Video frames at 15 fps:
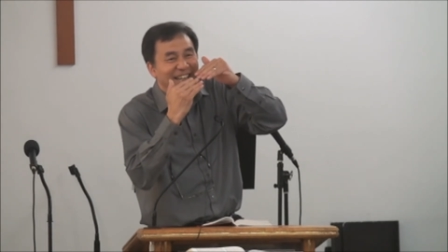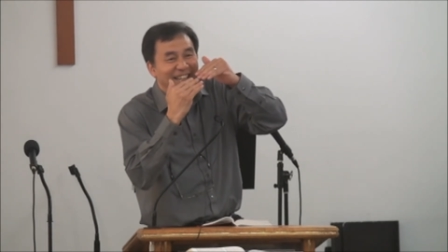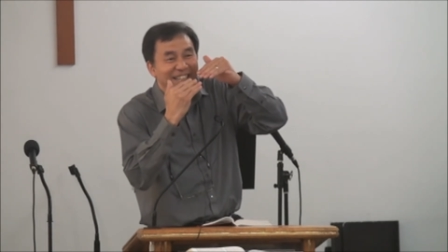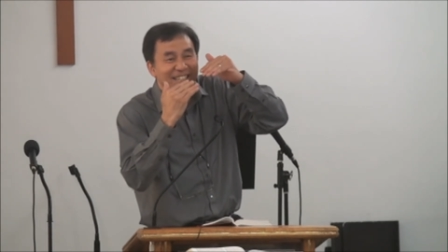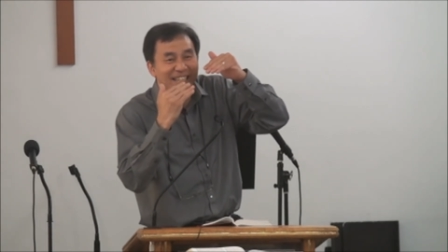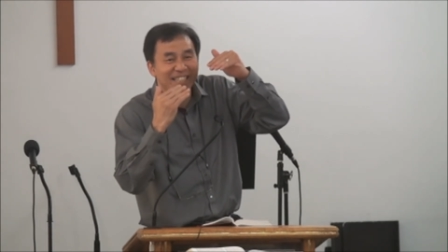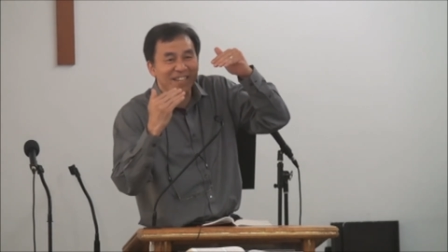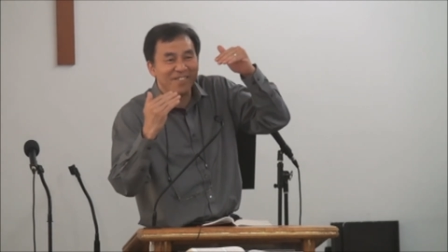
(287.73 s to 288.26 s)

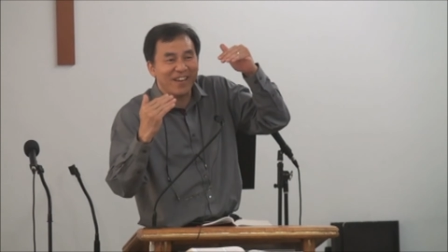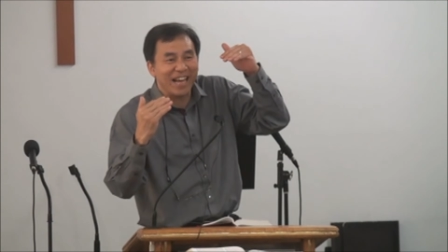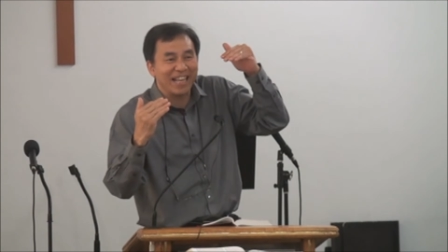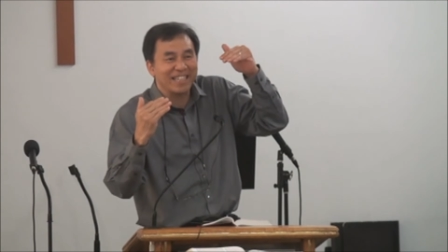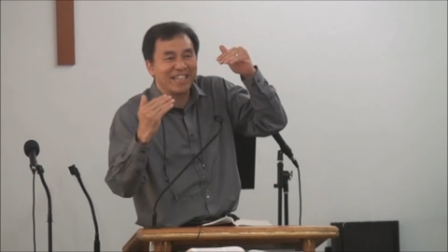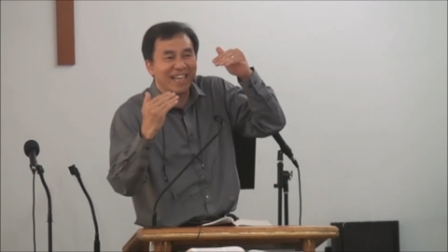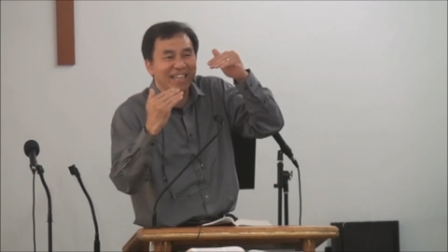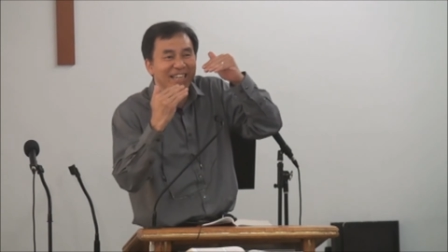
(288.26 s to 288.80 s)
Can you just
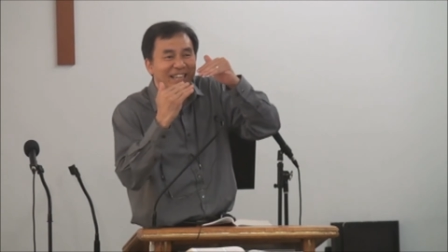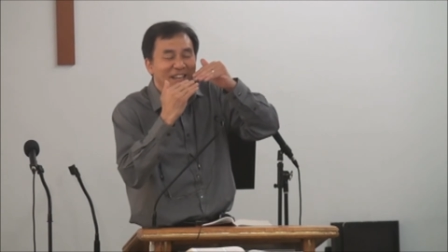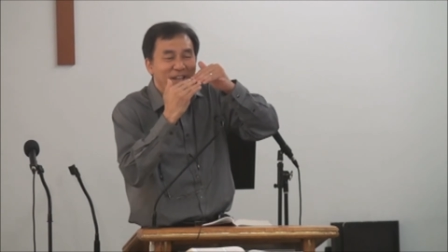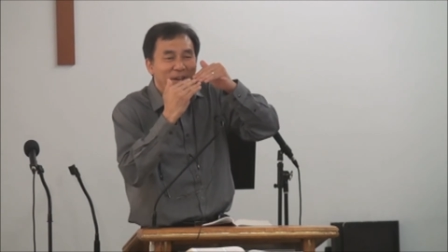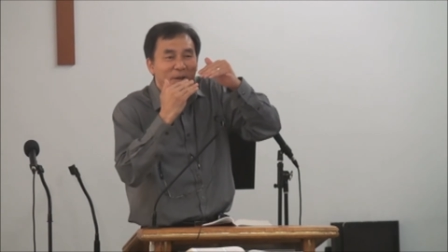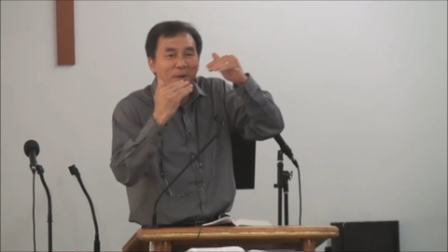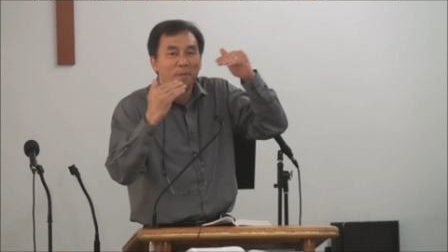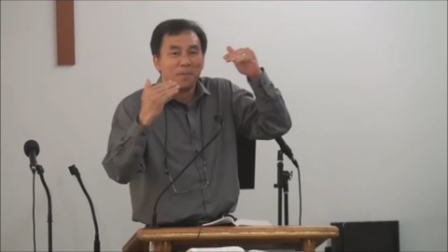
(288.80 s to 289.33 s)
imagine?
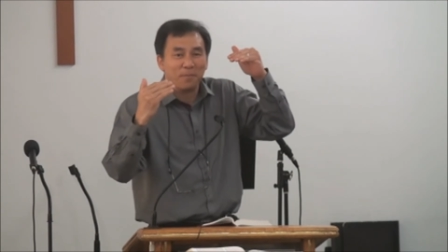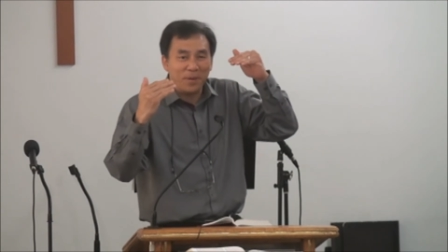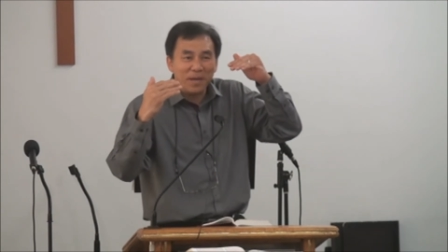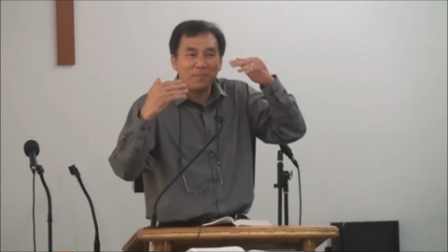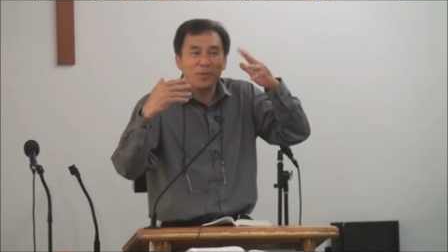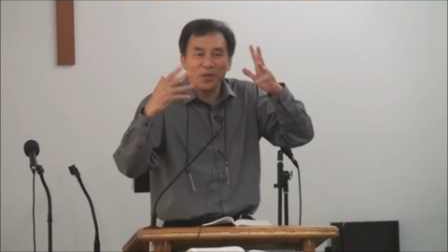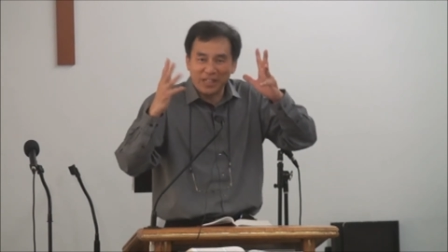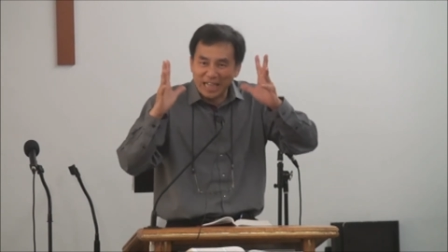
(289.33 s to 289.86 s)

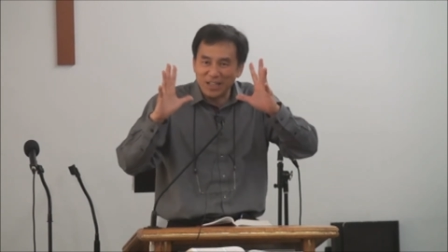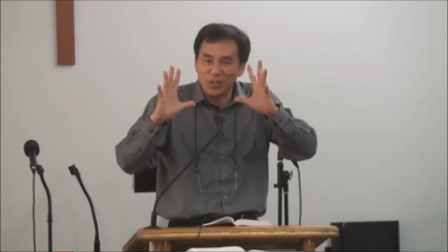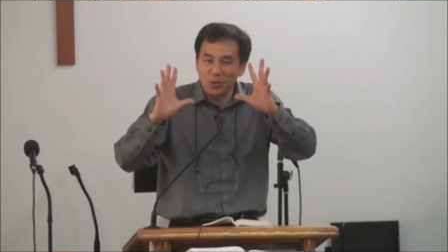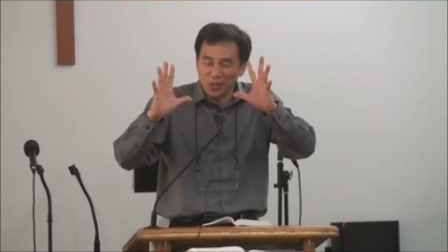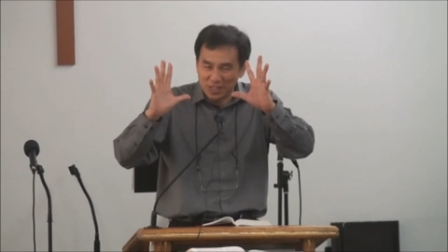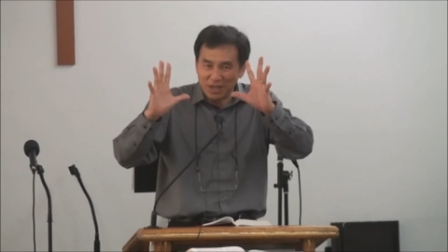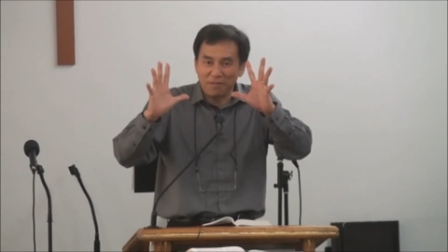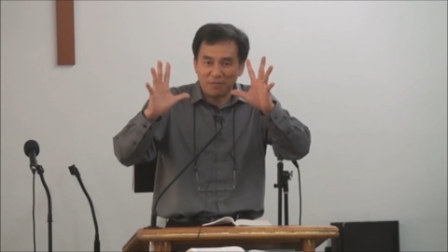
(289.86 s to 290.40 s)
People can
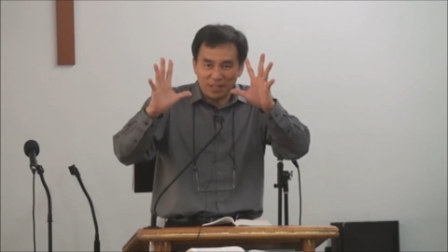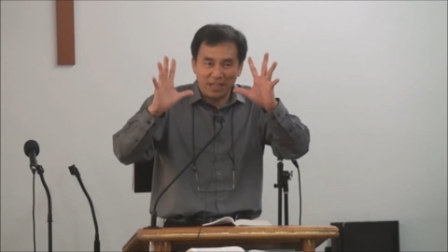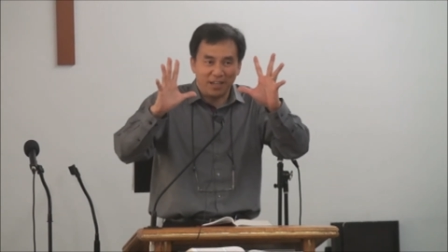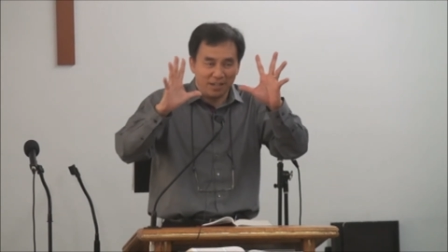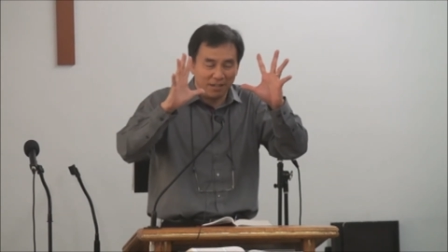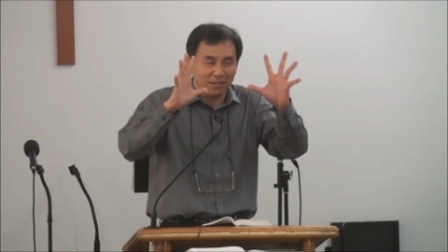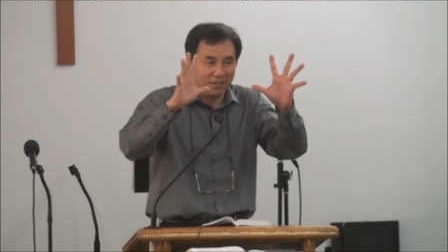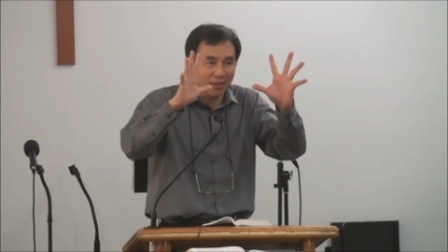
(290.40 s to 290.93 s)
do
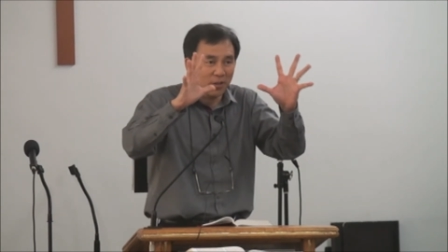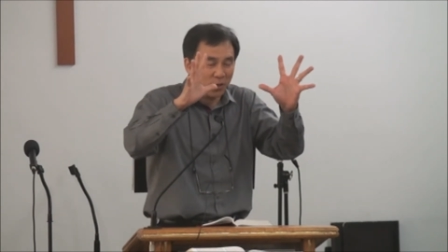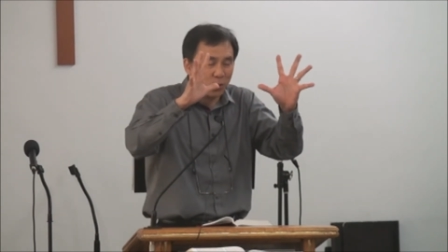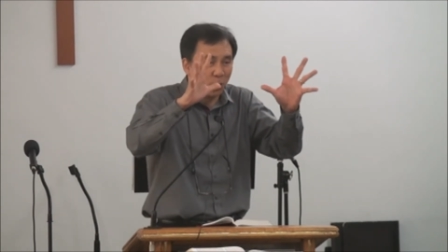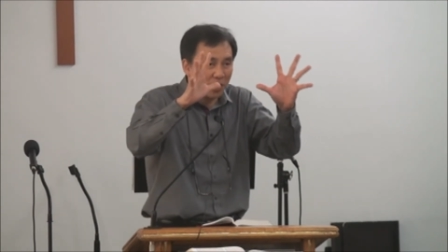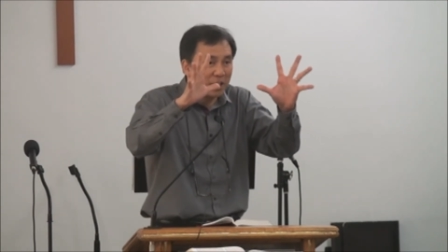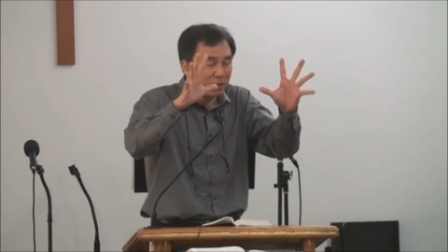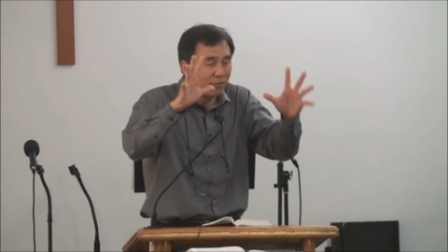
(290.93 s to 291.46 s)
something
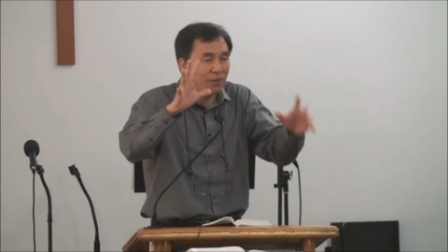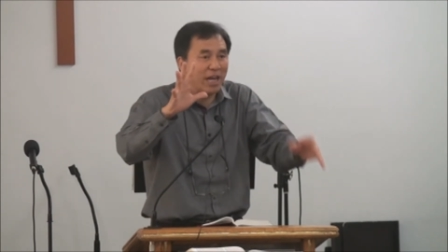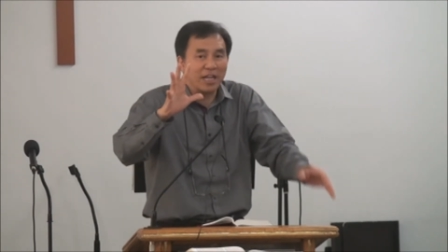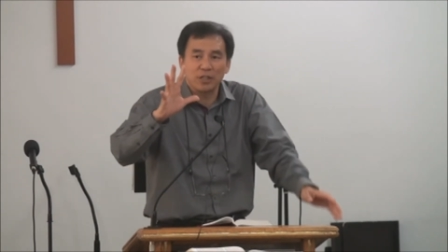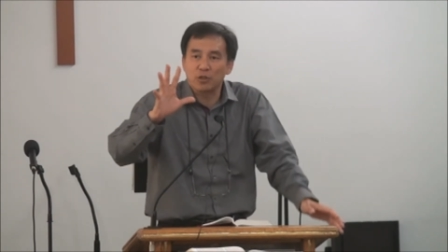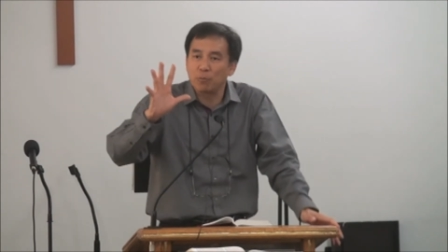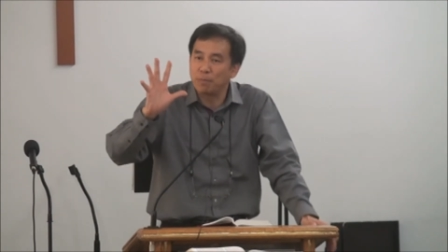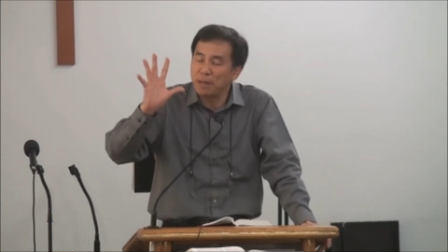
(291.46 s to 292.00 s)
to his
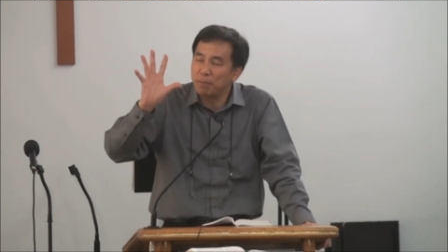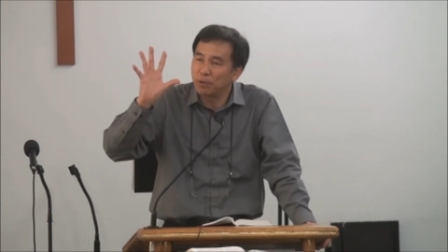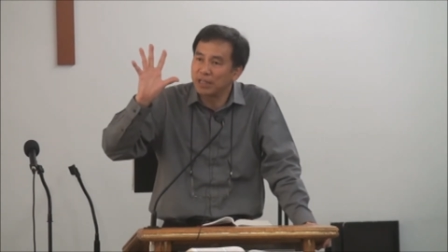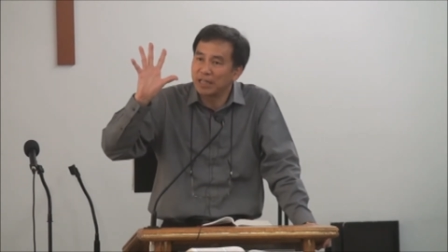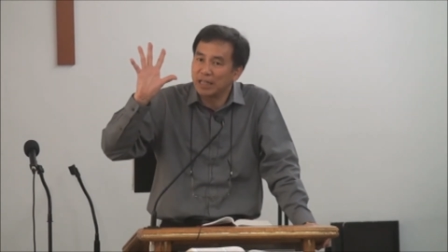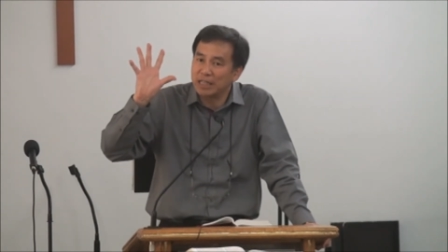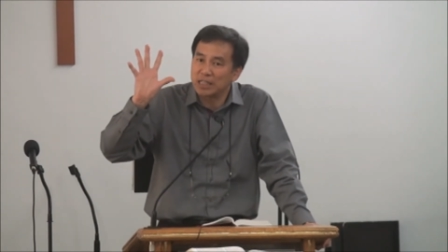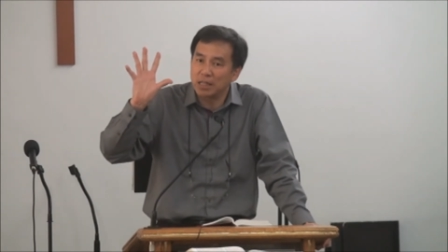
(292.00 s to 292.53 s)
friends, to people
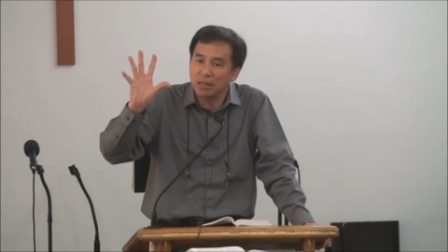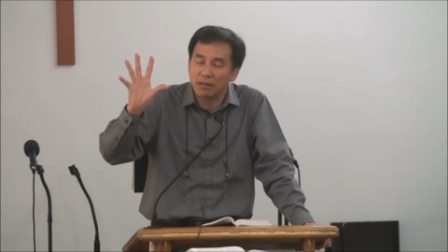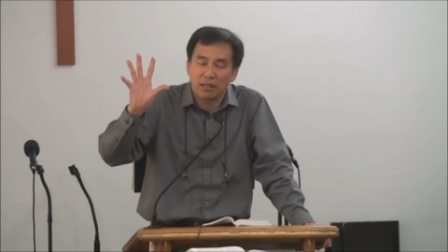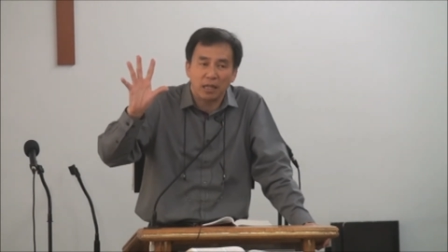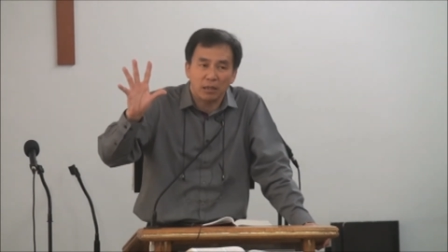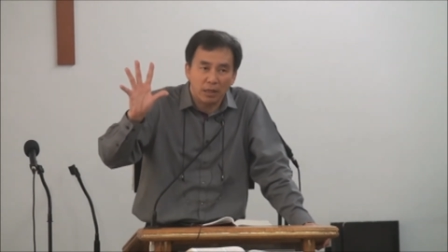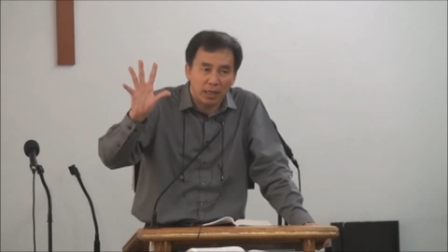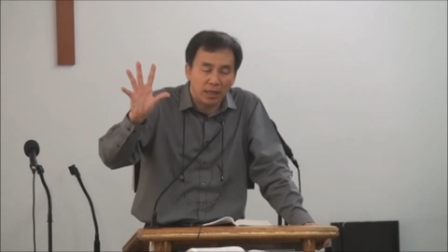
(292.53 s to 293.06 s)
that, is,
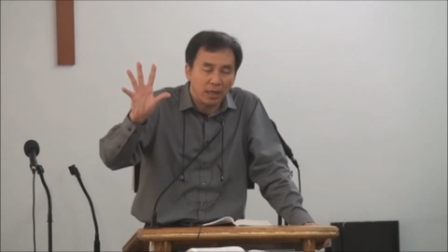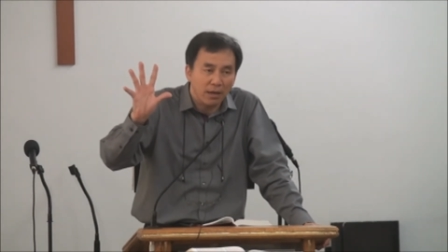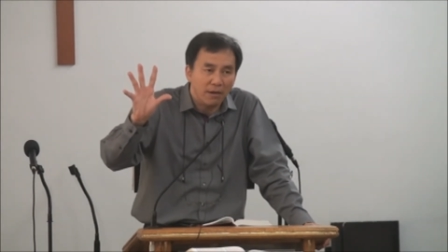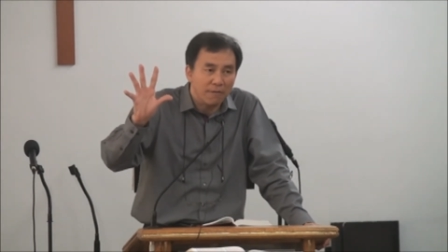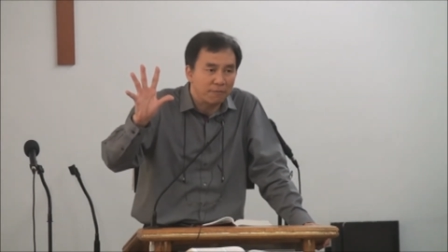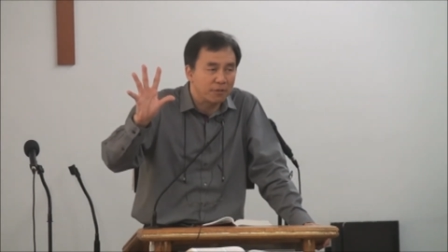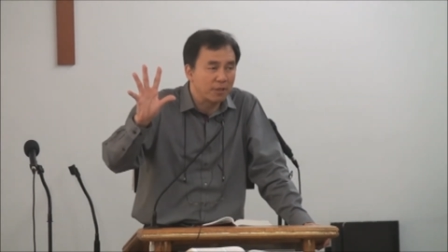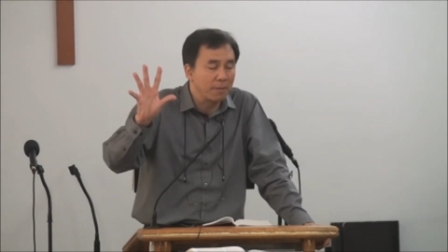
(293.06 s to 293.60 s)
that he
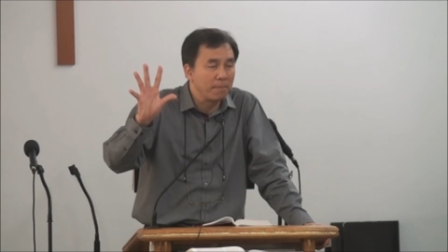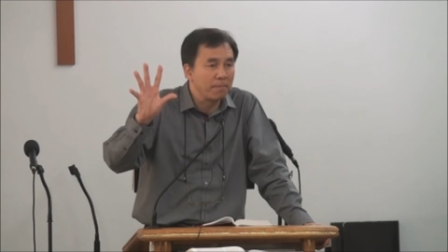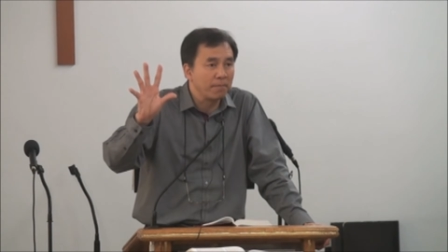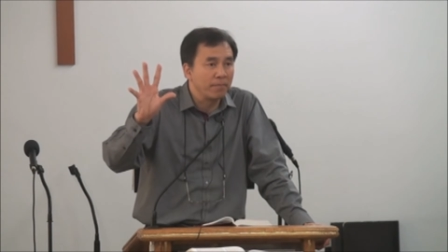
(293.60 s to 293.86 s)
loves.